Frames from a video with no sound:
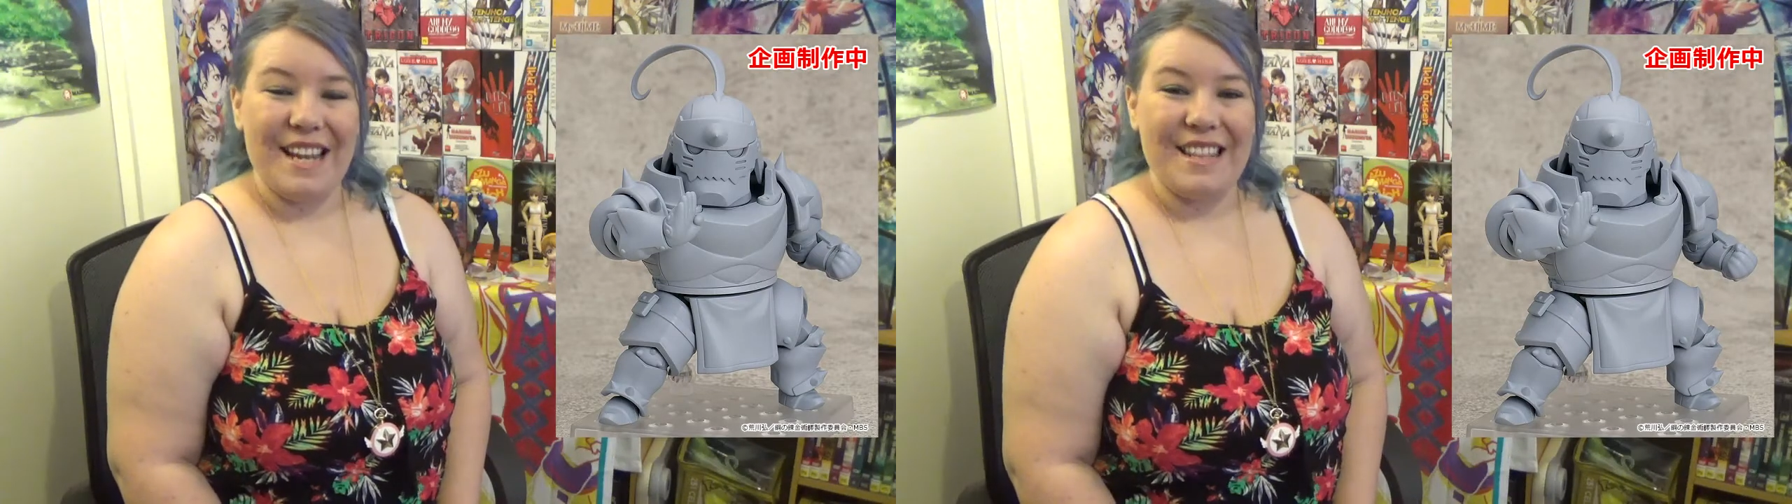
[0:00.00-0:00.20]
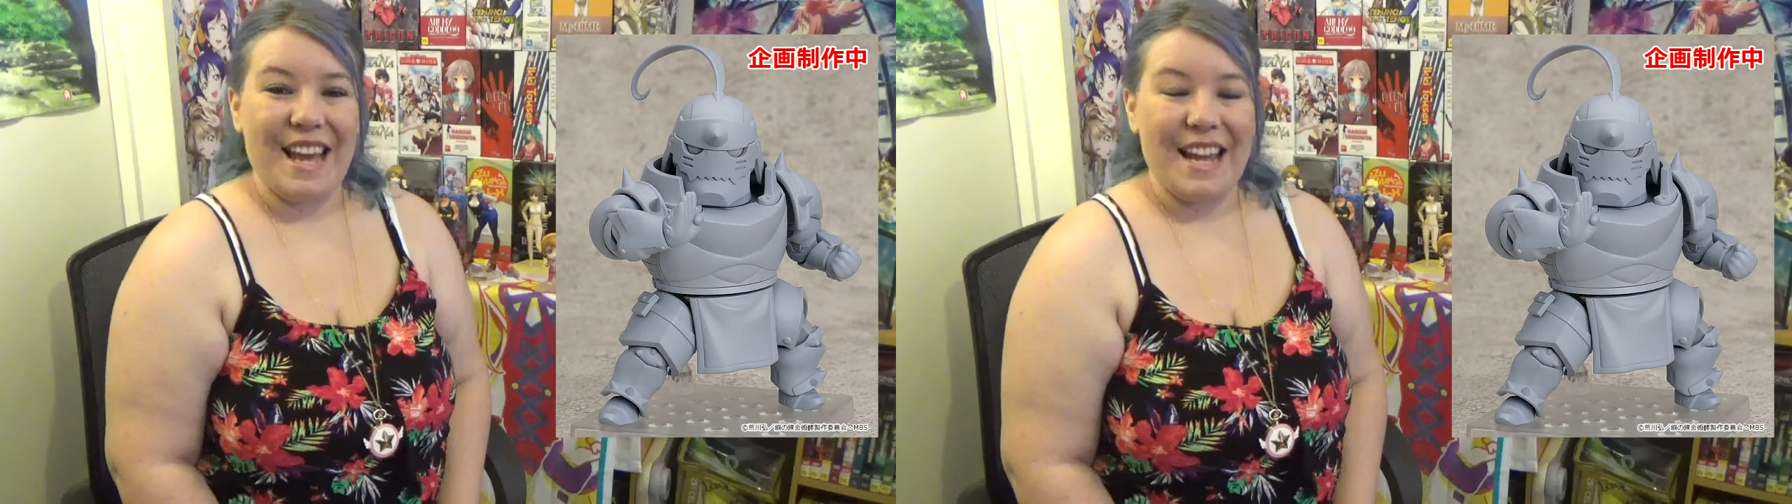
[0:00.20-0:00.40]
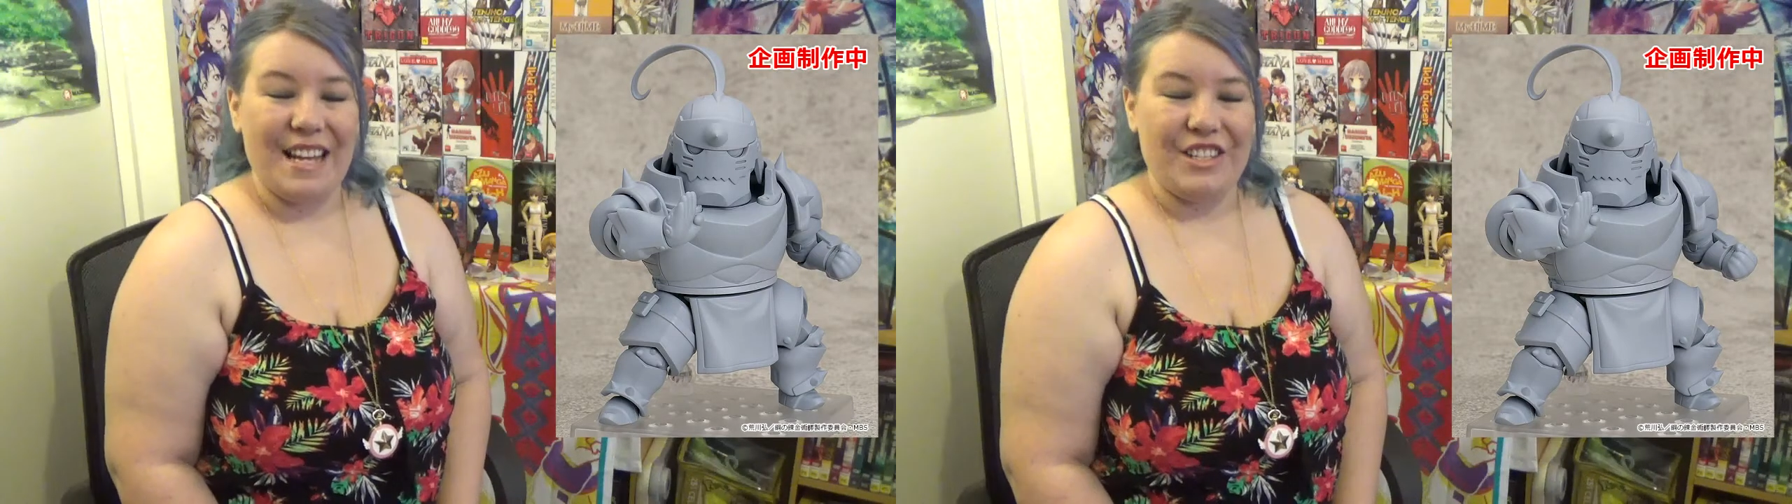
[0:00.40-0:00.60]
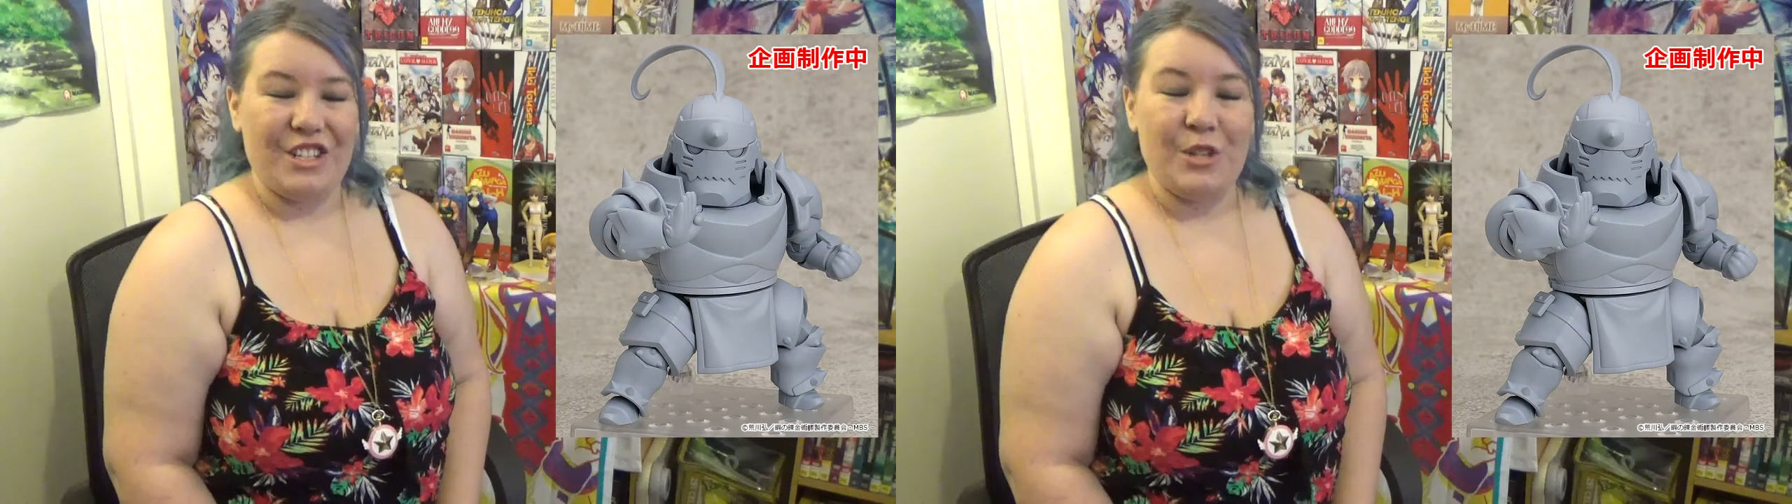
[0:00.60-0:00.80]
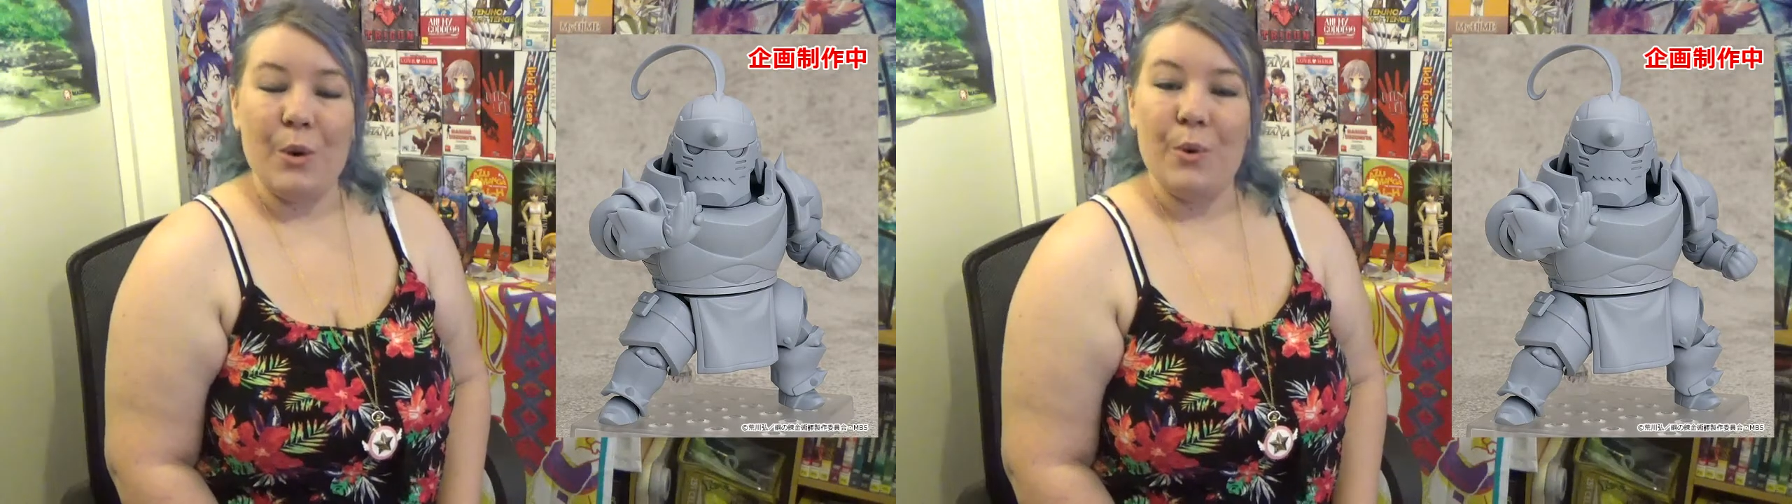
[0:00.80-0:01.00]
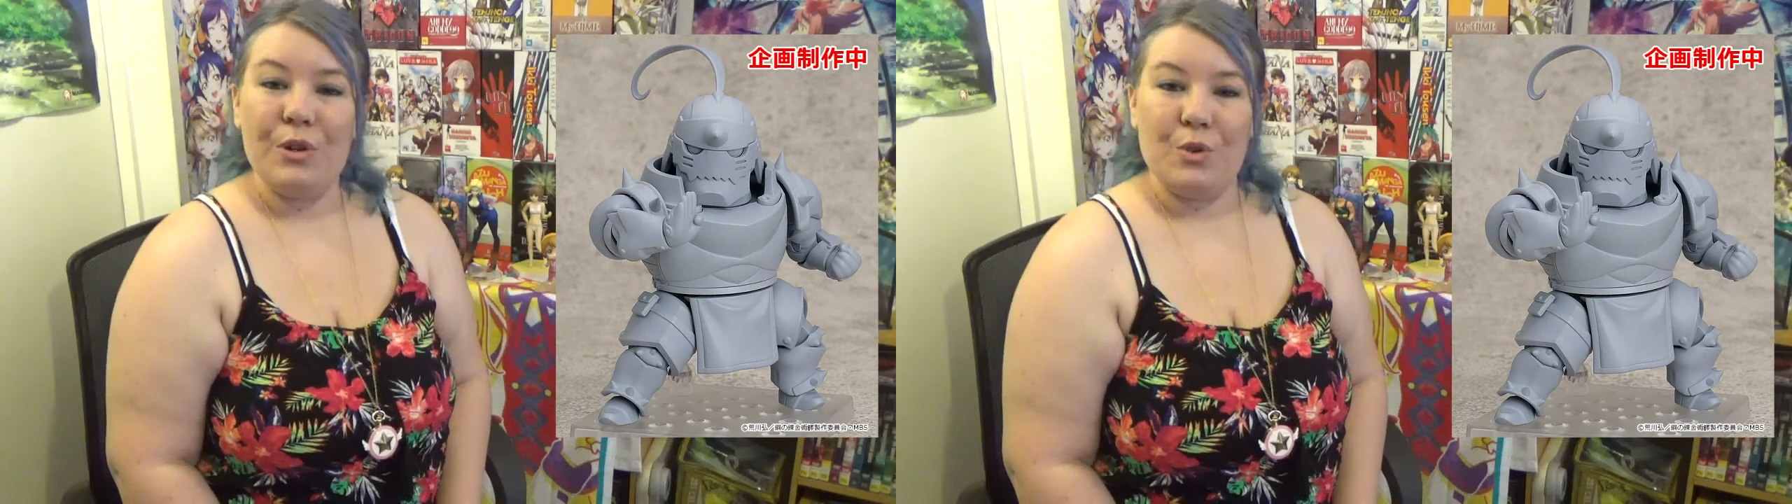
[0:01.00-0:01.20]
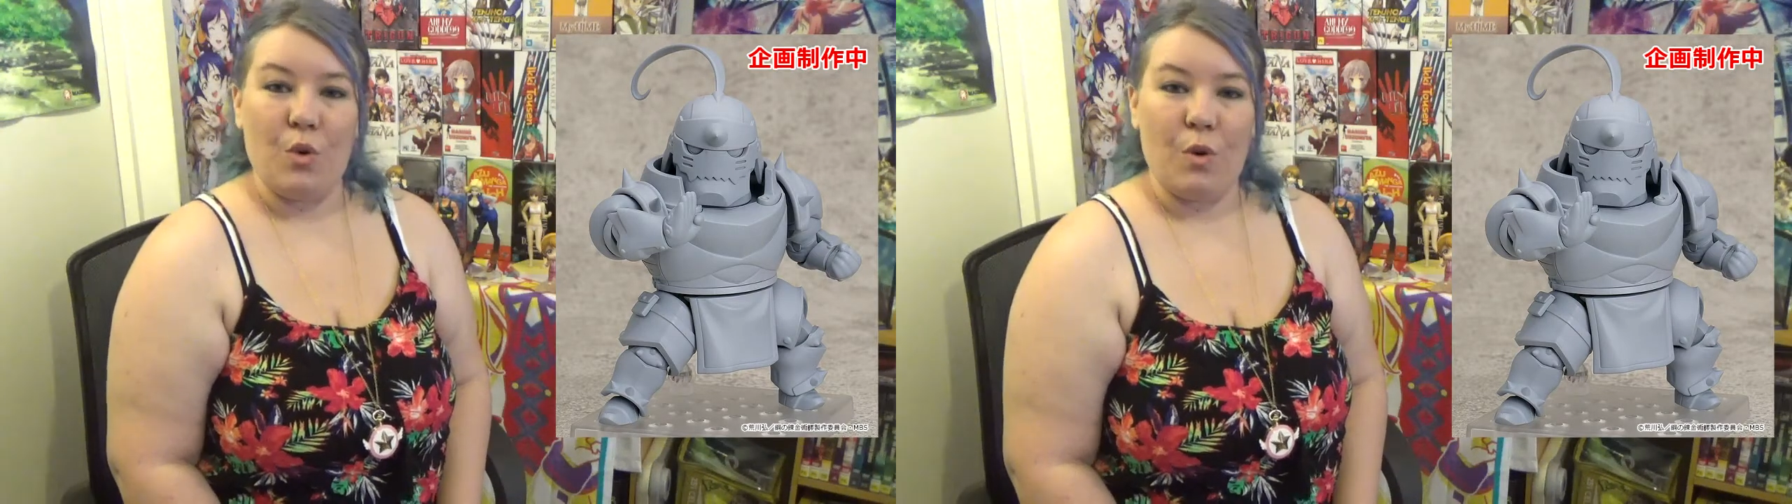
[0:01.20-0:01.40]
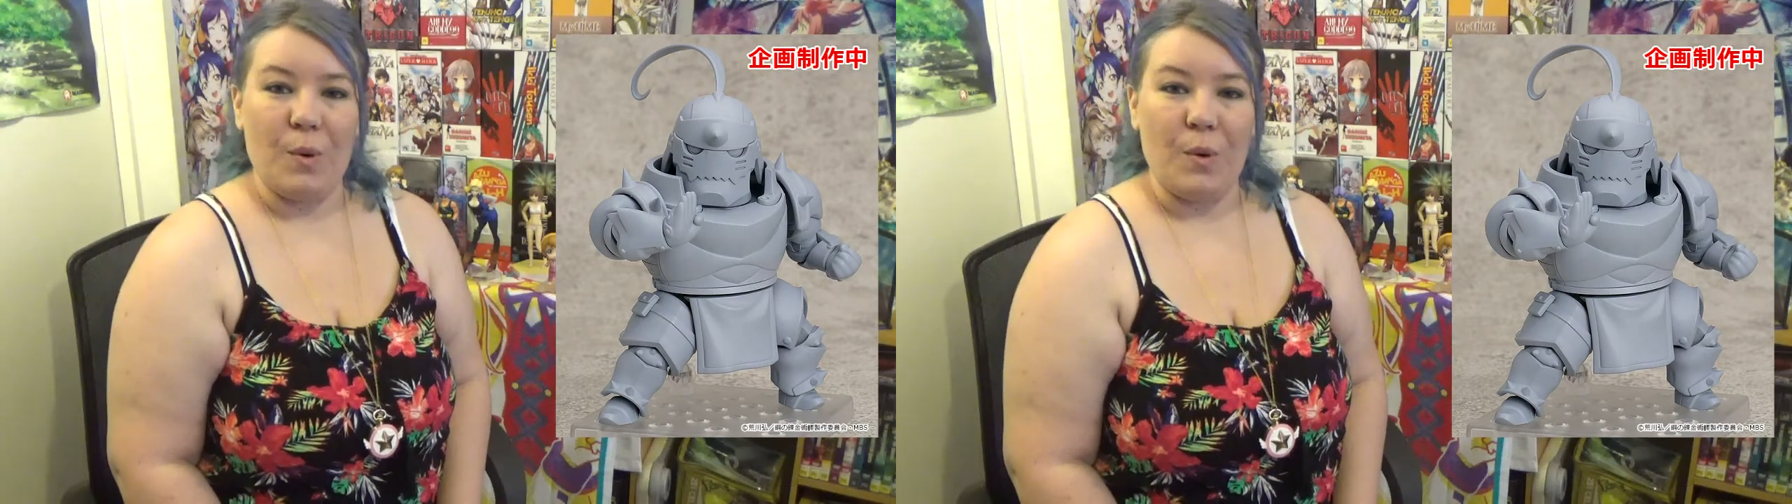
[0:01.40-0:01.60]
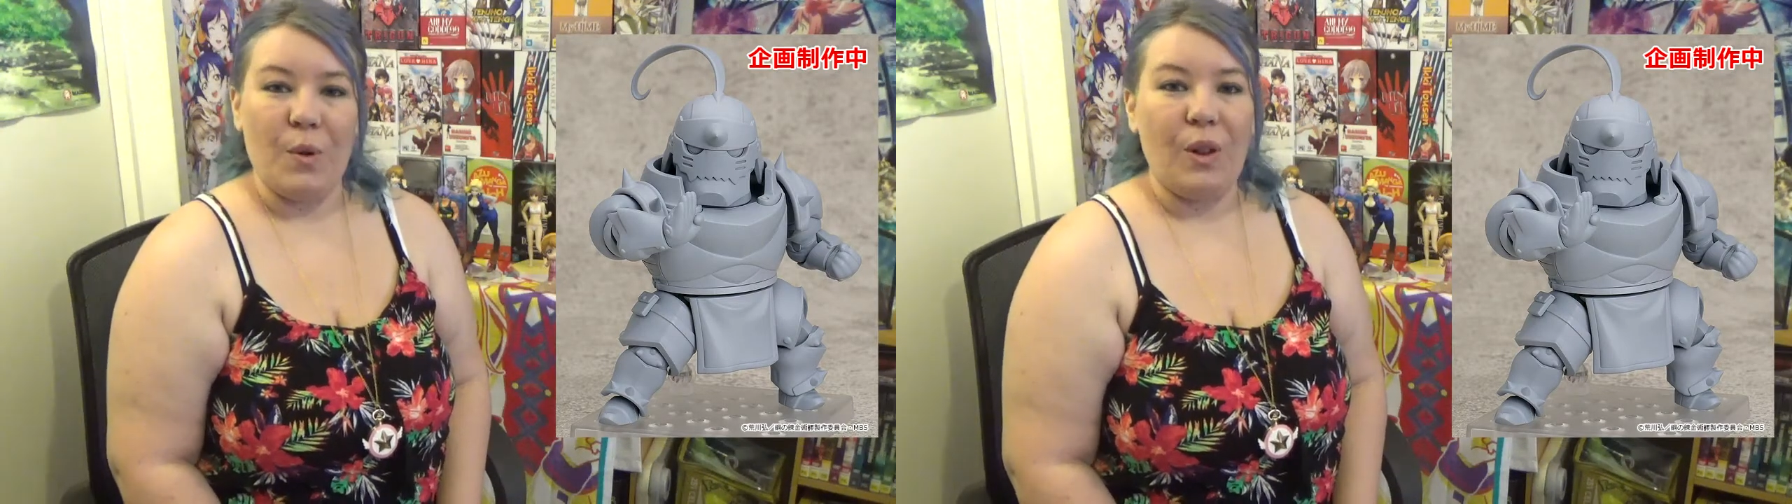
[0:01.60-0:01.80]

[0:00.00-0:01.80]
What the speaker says: and they are just too adorable.